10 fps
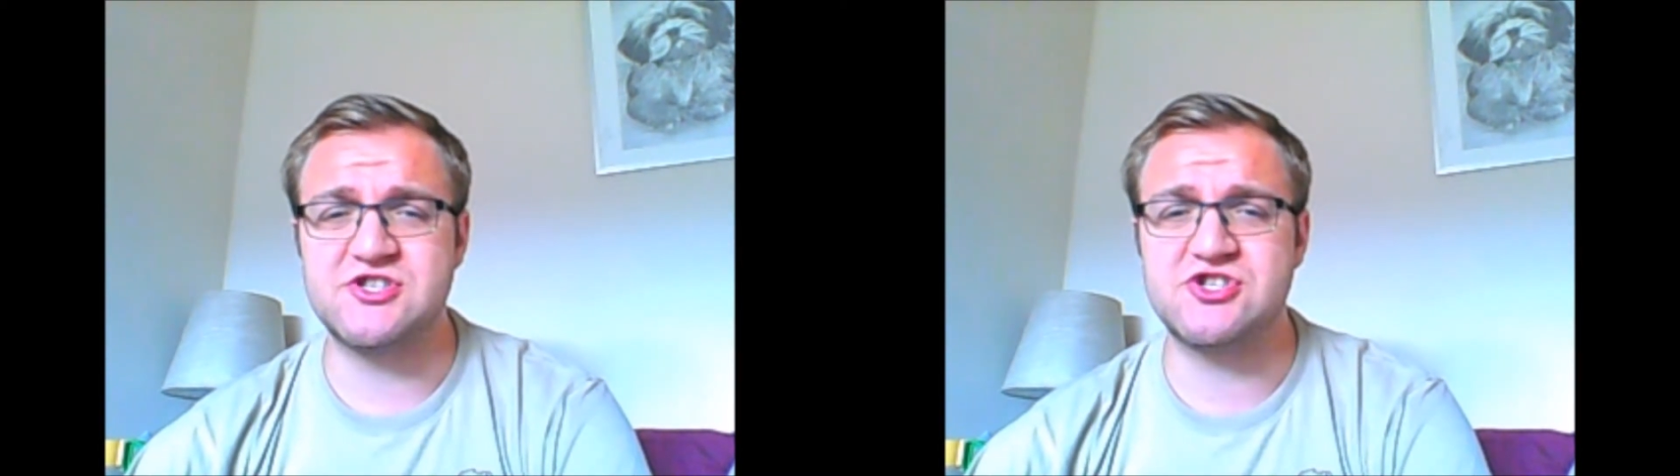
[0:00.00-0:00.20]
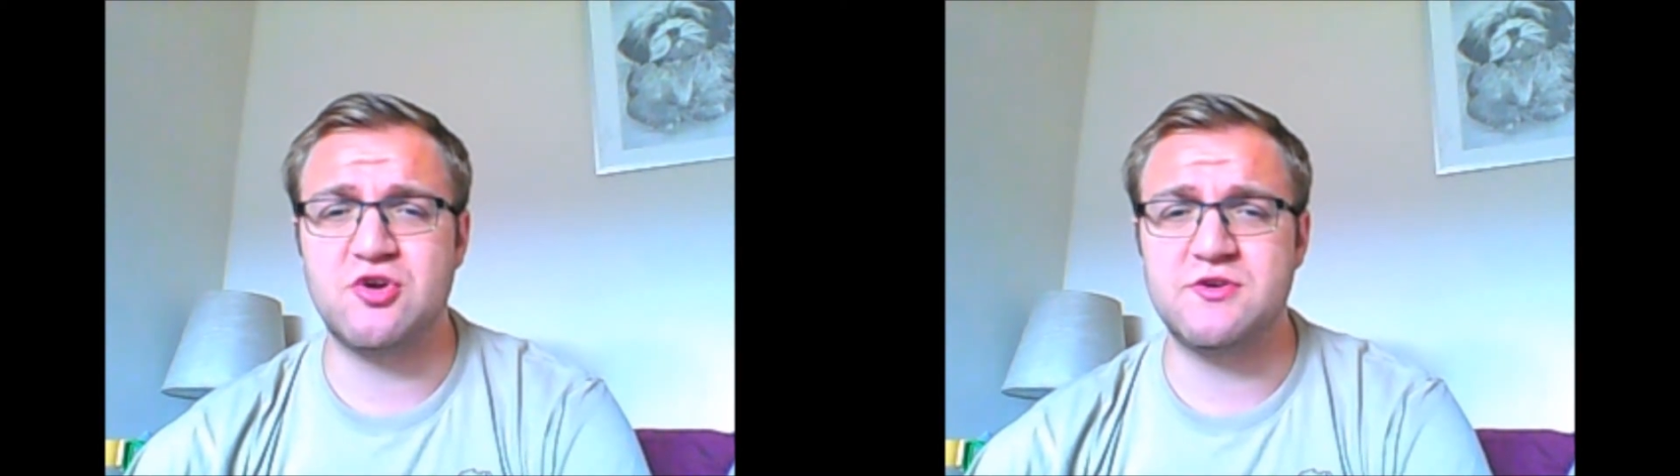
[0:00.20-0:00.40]

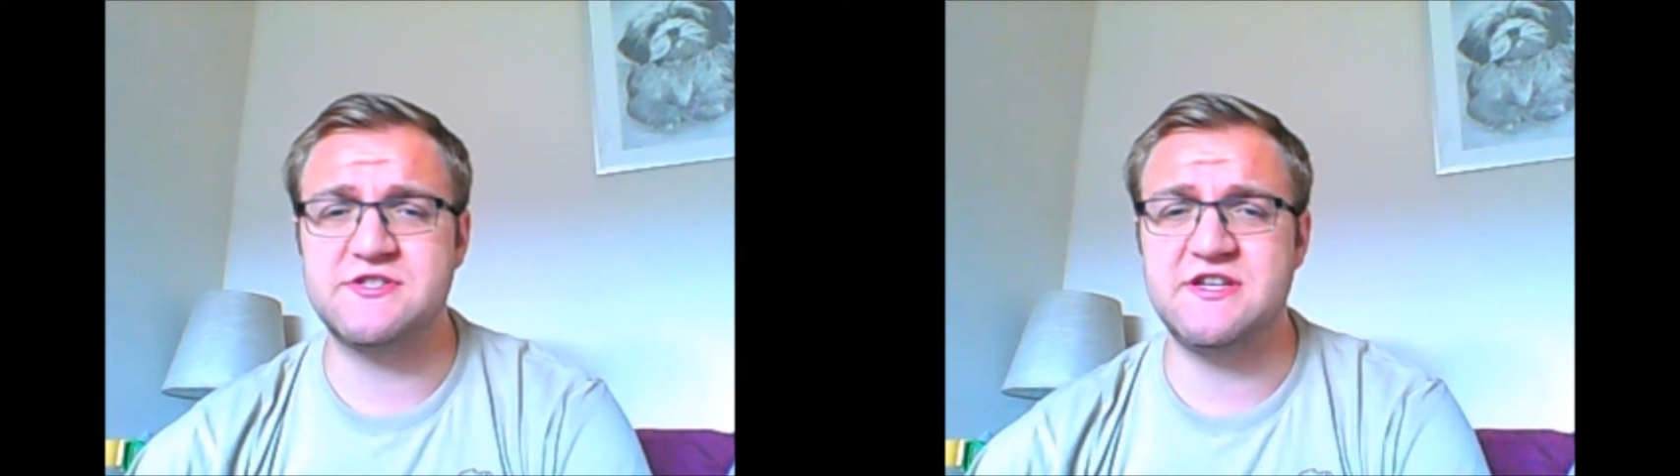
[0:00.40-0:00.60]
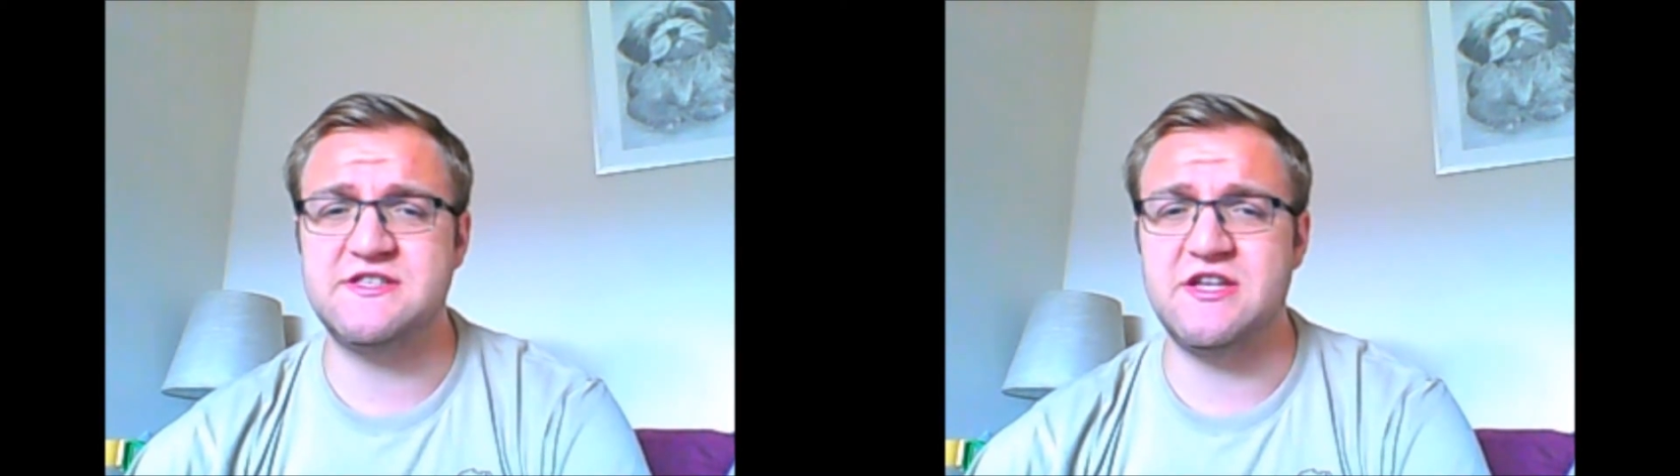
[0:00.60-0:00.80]
Stoke
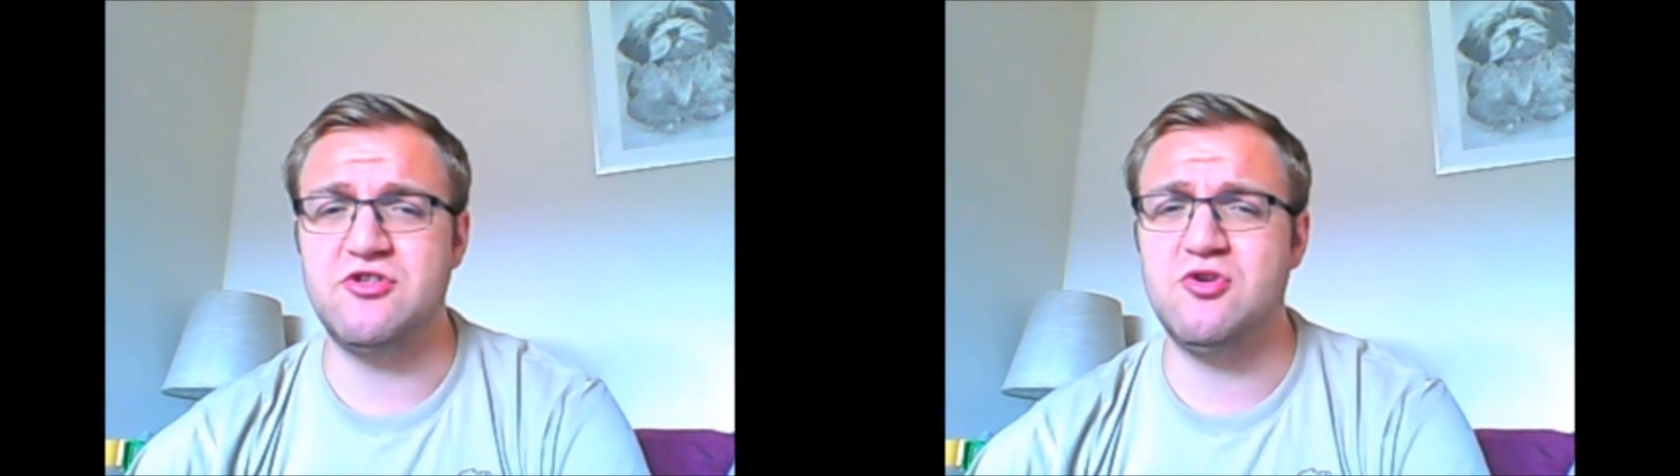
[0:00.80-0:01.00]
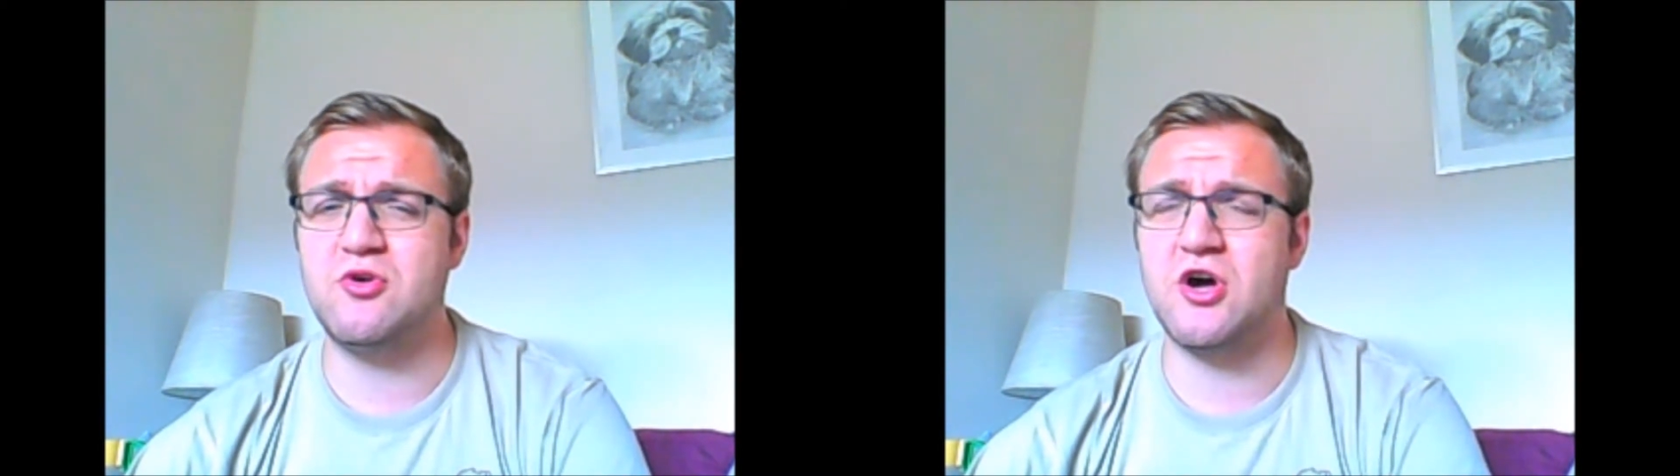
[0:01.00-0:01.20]
City.
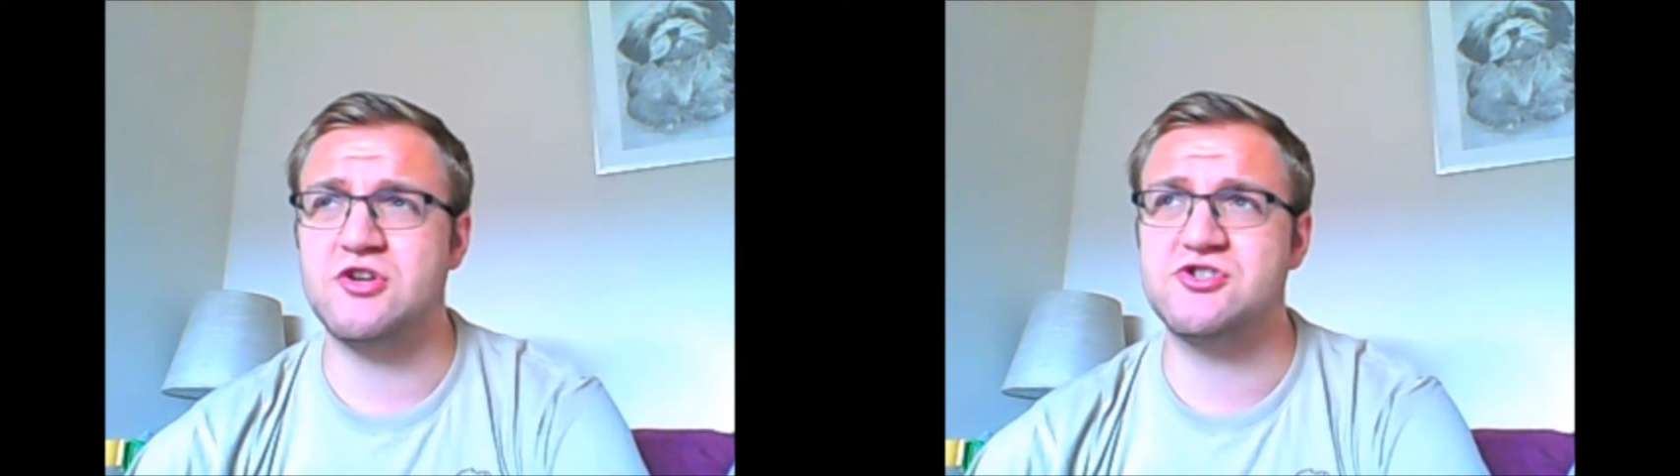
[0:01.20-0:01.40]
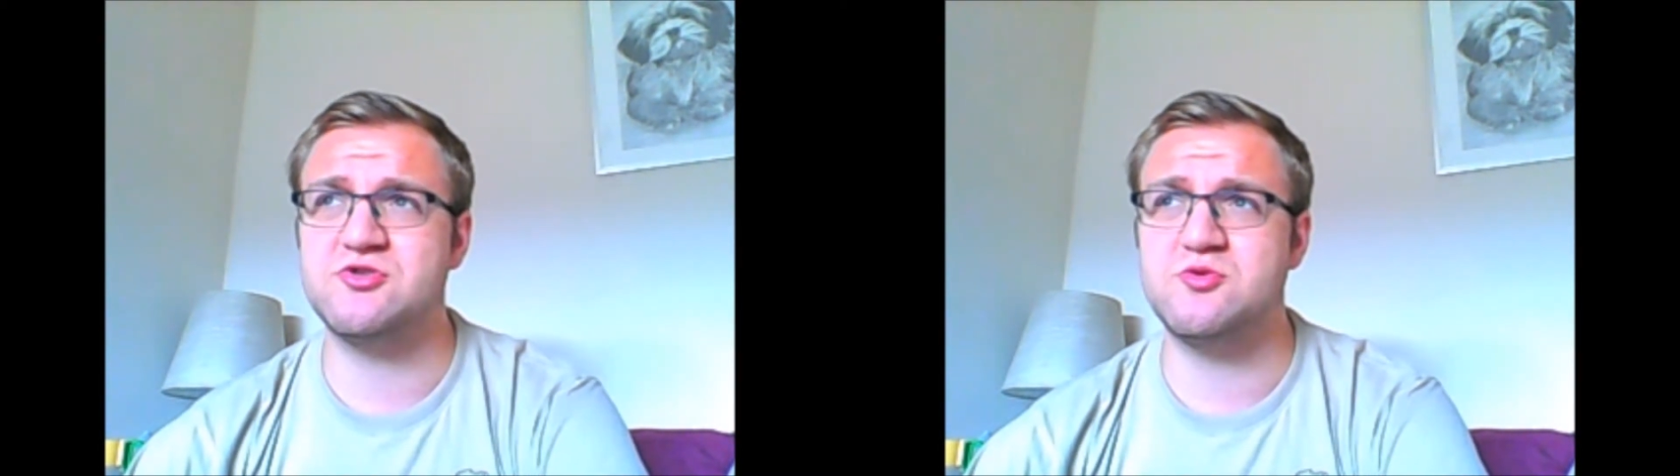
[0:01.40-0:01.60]

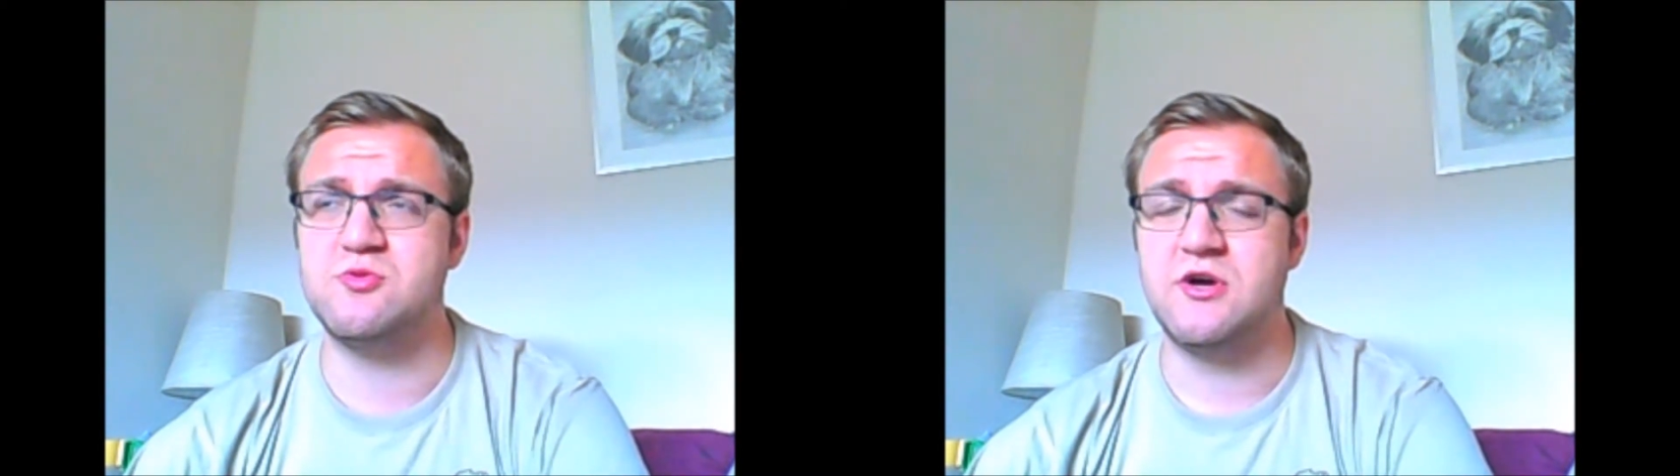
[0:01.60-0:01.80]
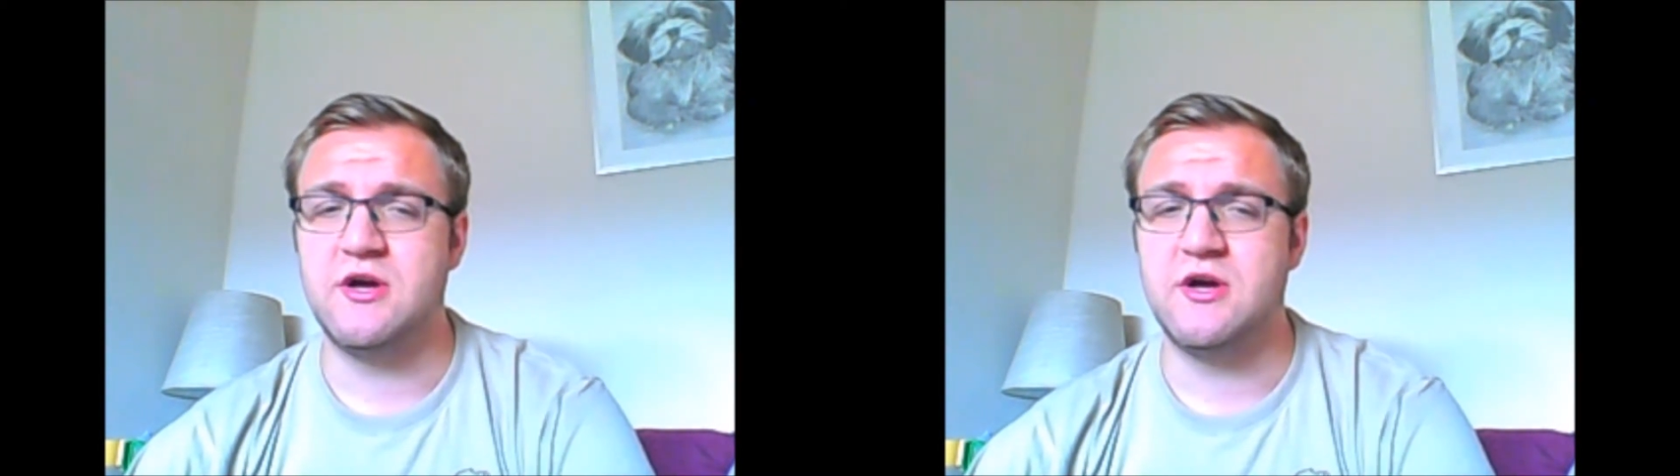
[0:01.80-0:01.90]
Newcastle,